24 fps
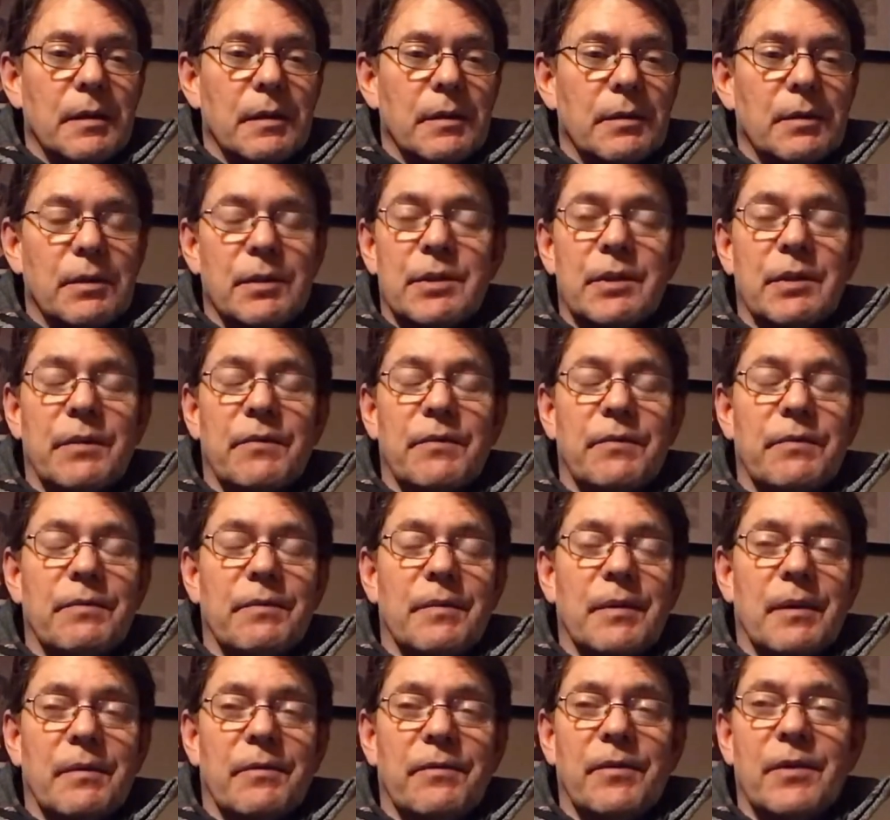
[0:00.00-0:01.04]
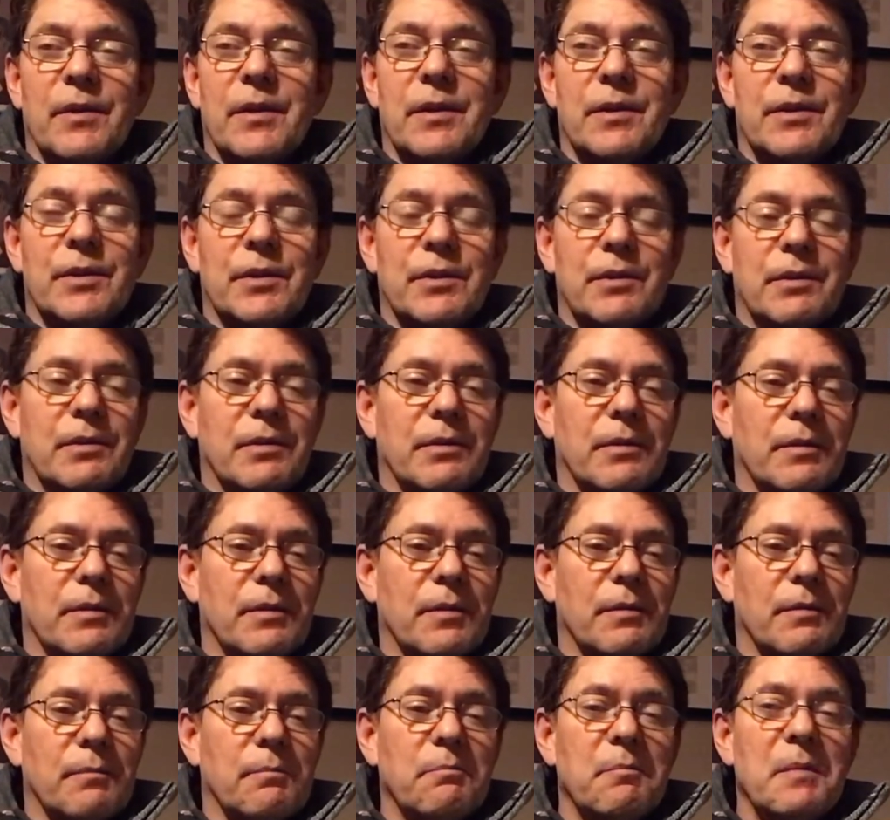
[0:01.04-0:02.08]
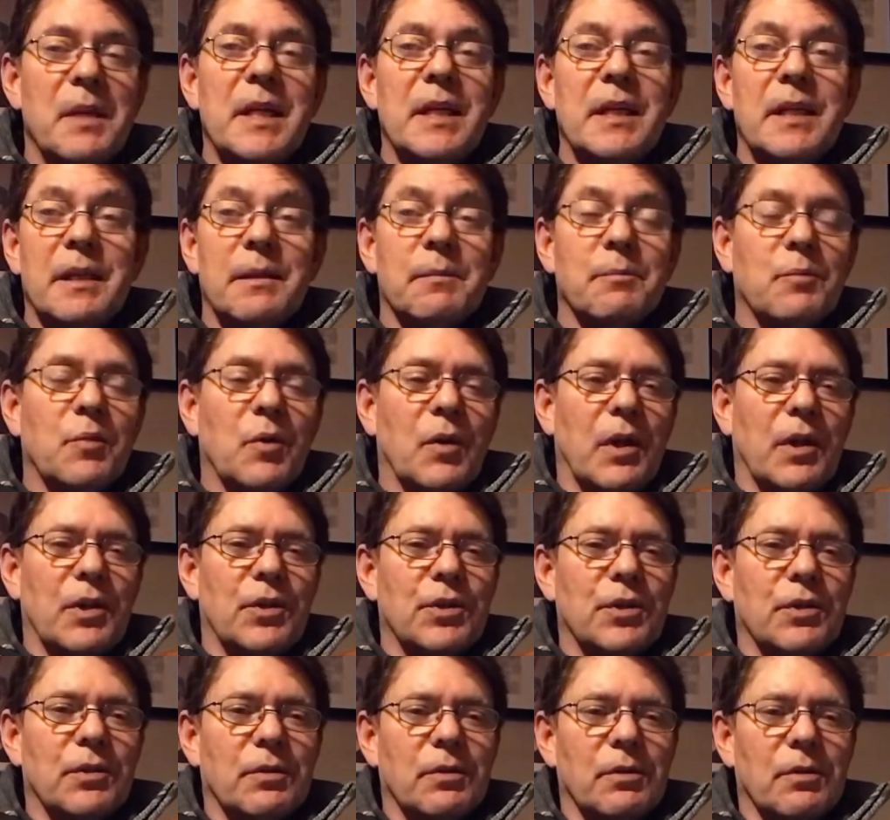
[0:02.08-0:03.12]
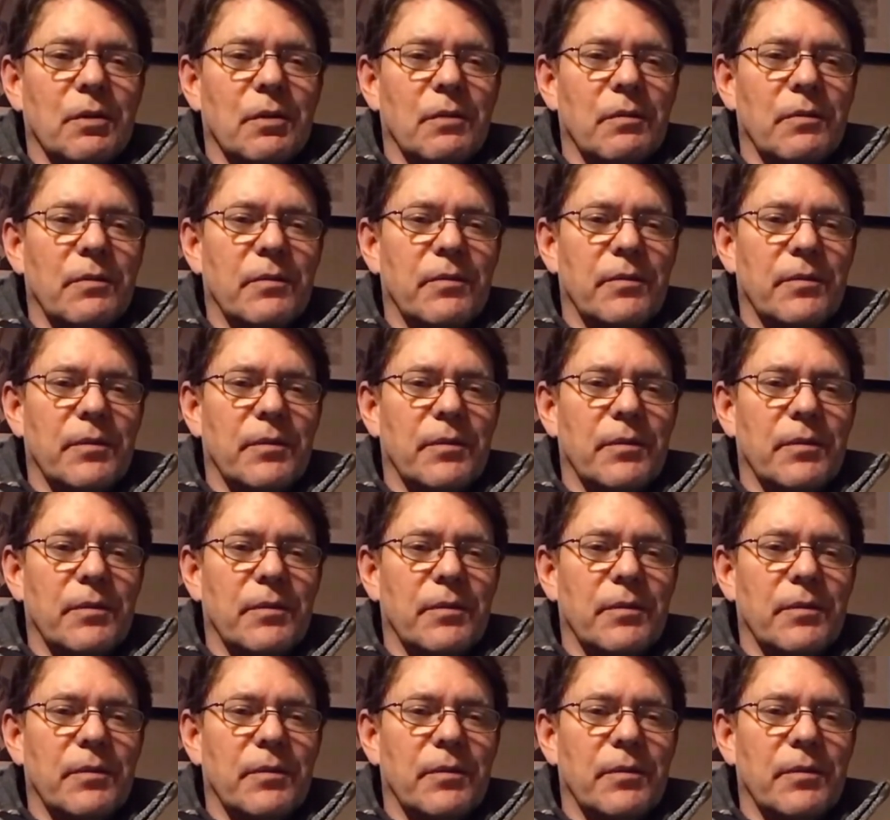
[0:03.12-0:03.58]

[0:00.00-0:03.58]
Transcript: just a first mini impression of